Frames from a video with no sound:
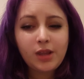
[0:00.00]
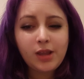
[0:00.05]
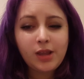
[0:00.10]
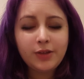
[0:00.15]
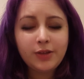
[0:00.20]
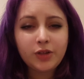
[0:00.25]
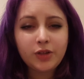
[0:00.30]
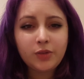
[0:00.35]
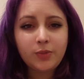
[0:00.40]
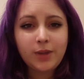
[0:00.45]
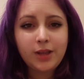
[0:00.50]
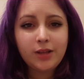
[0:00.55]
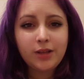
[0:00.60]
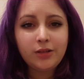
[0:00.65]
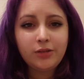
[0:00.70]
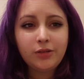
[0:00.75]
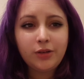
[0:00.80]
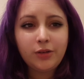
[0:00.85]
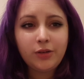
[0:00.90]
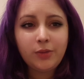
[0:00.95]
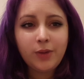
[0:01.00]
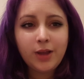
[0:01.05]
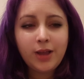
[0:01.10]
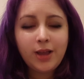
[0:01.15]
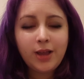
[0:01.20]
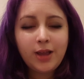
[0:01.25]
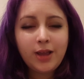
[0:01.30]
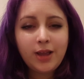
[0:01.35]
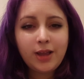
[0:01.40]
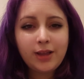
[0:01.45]
Sweet and Low,
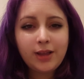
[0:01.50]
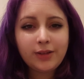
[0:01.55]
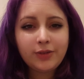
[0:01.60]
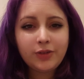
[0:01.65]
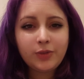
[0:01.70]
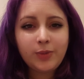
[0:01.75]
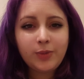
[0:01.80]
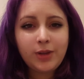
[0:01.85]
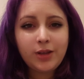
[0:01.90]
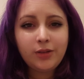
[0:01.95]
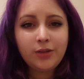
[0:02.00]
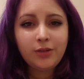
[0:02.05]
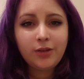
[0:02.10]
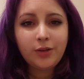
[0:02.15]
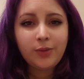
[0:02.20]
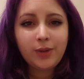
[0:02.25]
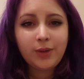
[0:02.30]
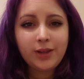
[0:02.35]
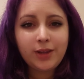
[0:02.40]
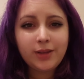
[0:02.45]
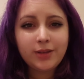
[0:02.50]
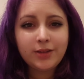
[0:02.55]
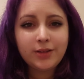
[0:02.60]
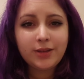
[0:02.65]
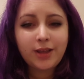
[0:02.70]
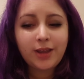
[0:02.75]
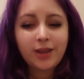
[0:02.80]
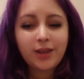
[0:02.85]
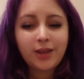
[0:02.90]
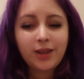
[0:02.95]
and Sweet and Low is
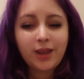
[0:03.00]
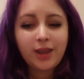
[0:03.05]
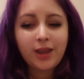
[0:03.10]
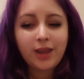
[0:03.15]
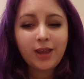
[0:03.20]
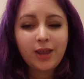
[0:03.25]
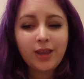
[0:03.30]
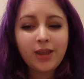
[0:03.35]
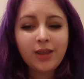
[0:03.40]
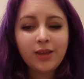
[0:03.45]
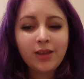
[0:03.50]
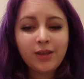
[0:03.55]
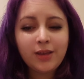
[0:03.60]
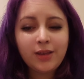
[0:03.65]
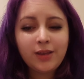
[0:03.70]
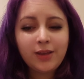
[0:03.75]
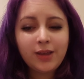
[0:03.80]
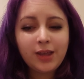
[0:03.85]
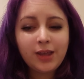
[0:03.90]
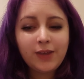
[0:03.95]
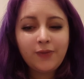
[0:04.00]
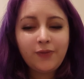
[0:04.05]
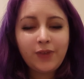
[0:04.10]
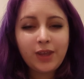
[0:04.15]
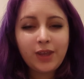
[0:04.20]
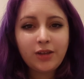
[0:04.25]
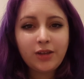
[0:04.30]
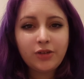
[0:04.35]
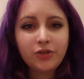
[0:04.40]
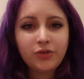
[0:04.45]
like a
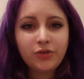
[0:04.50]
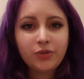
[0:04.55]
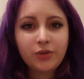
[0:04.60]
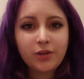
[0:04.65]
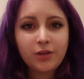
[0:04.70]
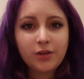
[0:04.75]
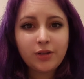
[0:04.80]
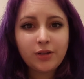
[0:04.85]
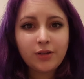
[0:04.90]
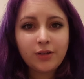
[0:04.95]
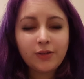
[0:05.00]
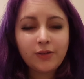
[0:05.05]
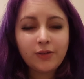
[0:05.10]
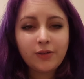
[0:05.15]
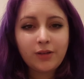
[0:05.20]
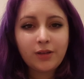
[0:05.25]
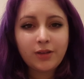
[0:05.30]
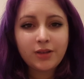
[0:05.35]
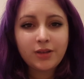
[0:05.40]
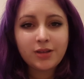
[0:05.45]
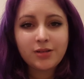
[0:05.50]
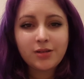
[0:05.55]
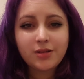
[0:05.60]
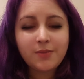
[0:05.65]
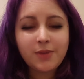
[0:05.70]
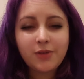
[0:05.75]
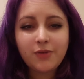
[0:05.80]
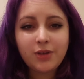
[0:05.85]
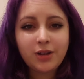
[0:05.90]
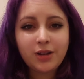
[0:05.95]
fake sugar. It's an
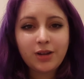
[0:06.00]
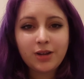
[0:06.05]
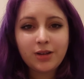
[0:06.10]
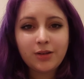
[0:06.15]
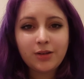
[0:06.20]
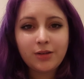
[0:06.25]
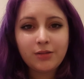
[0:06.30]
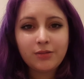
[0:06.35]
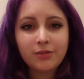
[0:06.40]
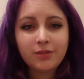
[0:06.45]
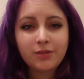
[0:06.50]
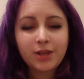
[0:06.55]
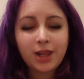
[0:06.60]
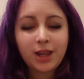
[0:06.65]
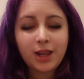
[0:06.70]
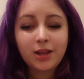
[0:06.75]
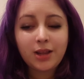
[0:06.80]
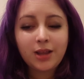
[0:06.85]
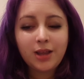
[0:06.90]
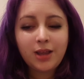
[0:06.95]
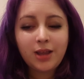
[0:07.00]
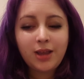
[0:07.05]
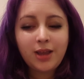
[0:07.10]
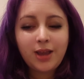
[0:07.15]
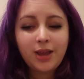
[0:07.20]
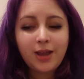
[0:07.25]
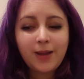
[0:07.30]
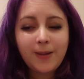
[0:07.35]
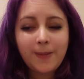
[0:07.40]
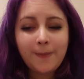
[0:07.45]
American thing
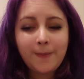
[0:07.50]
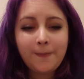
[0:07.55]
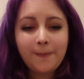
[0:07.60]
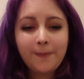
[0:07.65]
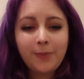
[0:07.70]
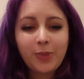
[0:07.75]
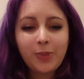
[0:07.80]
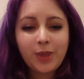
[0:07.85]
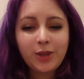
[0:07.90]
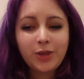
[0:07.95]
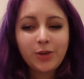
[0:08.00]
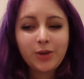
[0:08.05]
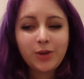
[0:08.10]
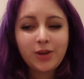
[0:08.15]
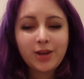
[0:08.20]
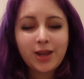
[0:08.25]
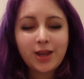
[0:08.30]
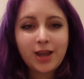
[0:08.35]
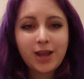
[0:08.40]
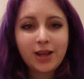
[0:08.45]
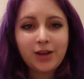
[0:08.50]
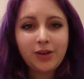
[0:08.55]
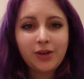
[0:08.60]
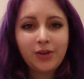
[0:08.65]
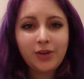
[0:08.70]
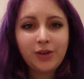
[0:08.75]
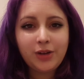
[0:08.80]
that you can add